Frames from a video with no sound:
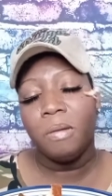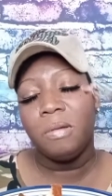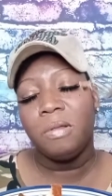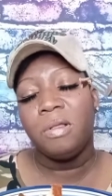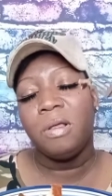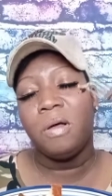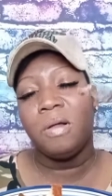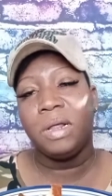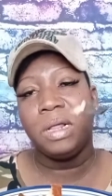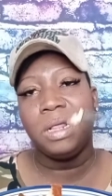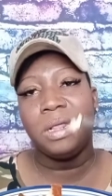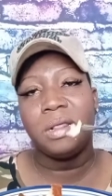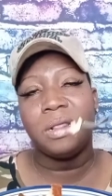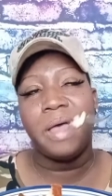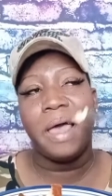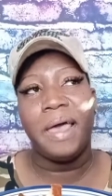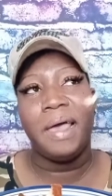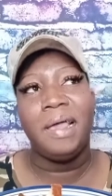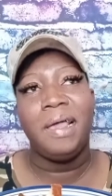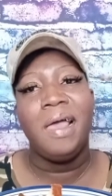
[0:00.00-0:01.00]
So this is
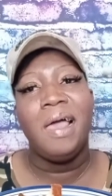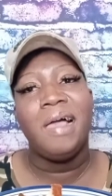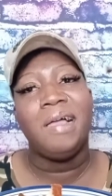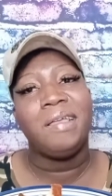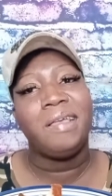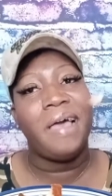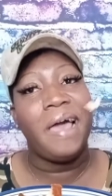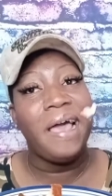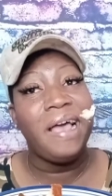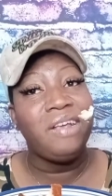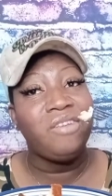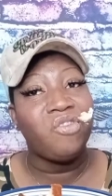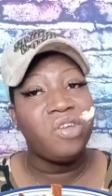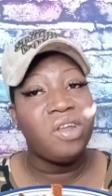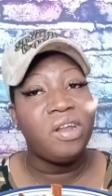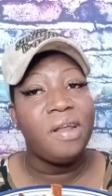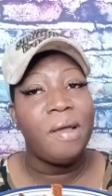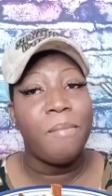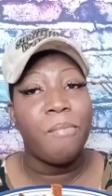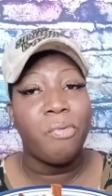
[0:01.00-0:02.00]
a
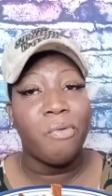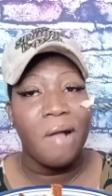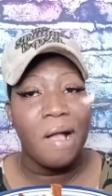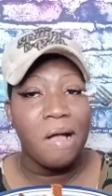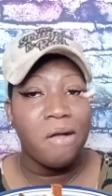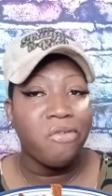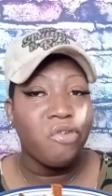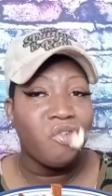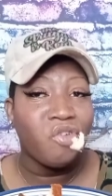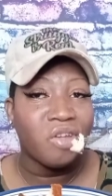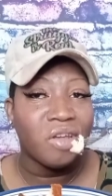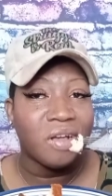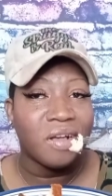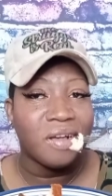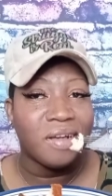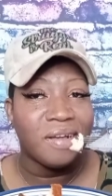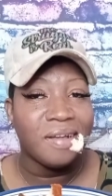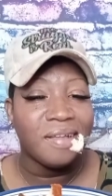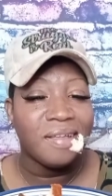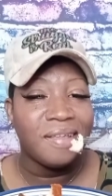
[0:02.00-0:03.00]
Cajun Brown
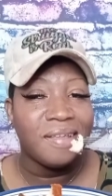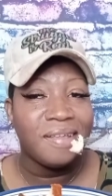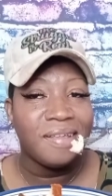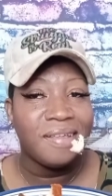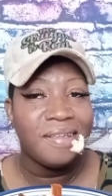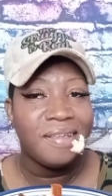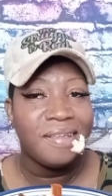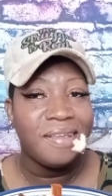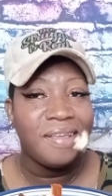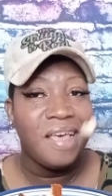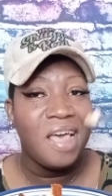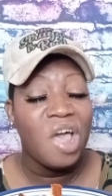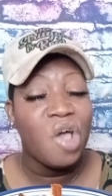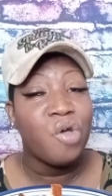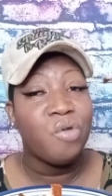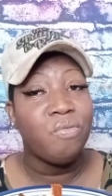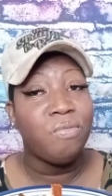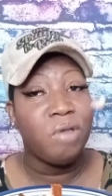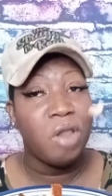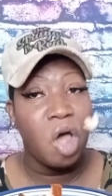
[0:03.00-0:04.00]
Sugar
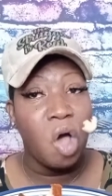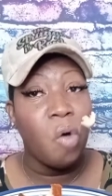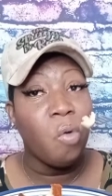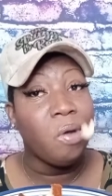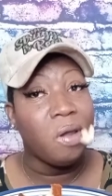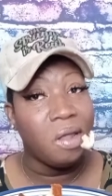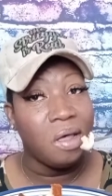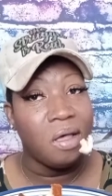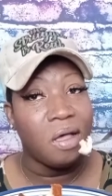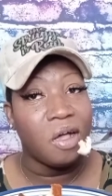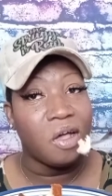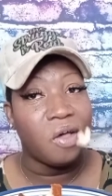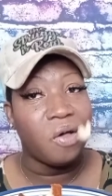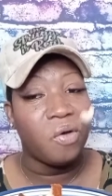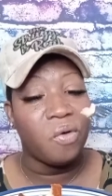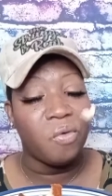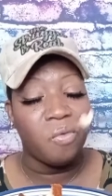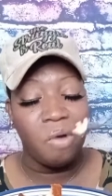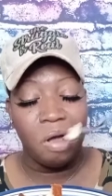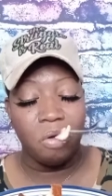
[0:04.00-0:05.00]
no
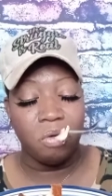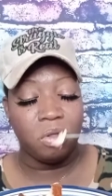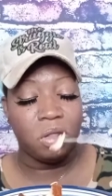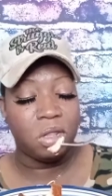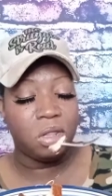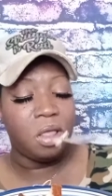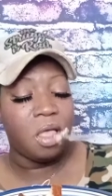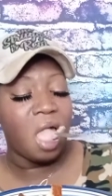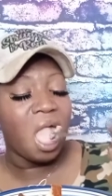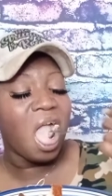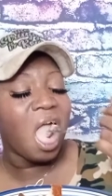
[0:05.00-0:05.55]
look roast.